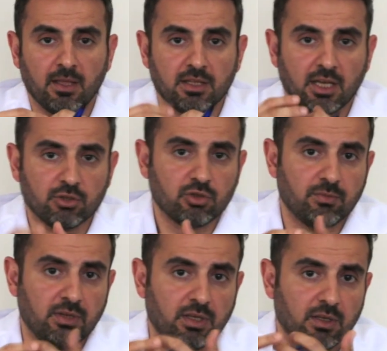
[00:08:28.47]
it has
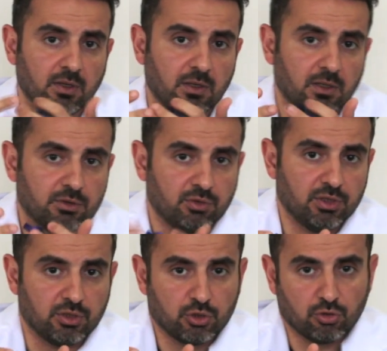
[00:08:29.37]
to be uh,
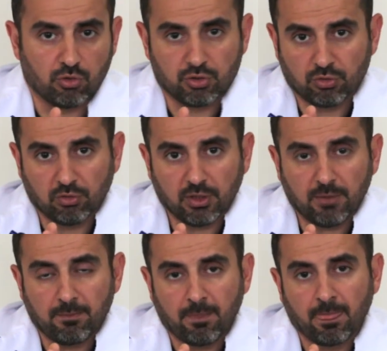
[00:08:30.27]
treated
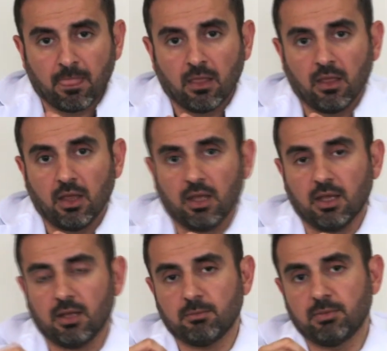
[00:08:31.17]
surgically.
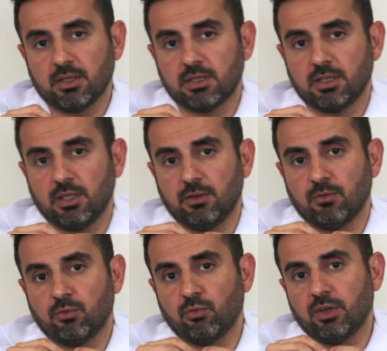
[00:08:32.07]
But
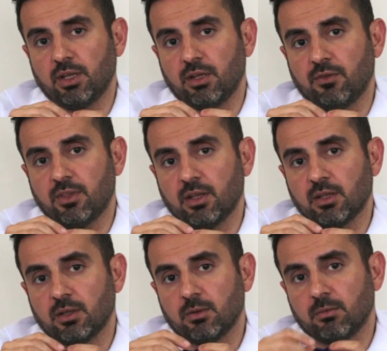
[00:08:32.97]
if we, if
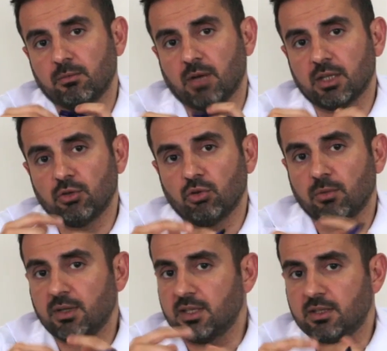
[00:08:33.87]
the
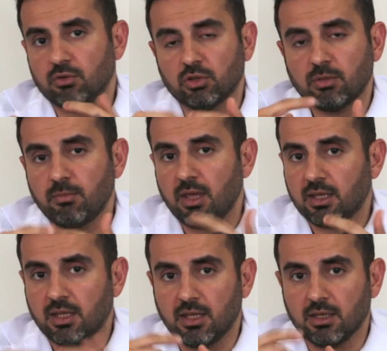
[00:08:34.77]
adenoma is not
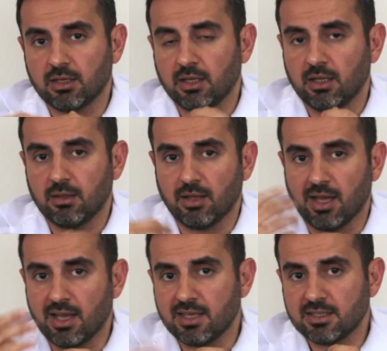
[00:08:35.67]
making
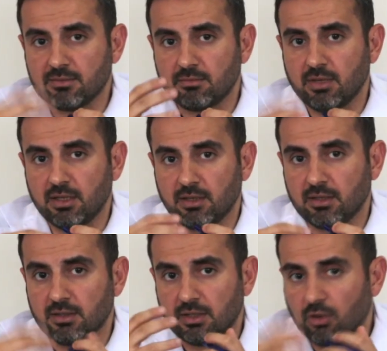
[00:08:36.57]
as many
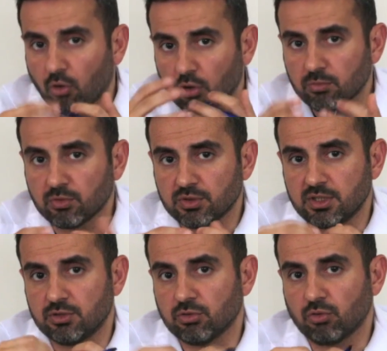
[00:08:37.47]
uh,
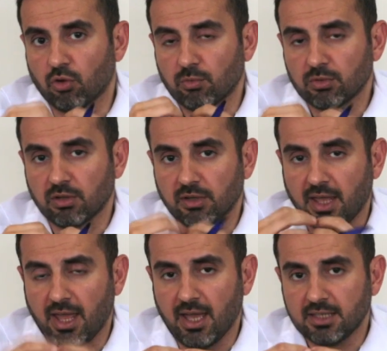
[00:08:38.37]
hormones, is not
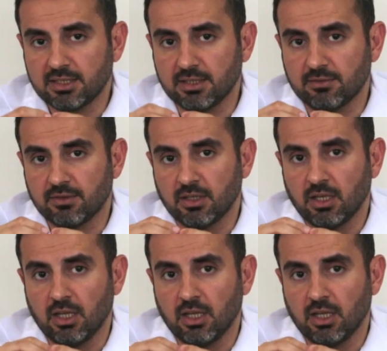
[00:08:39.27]
hormonally active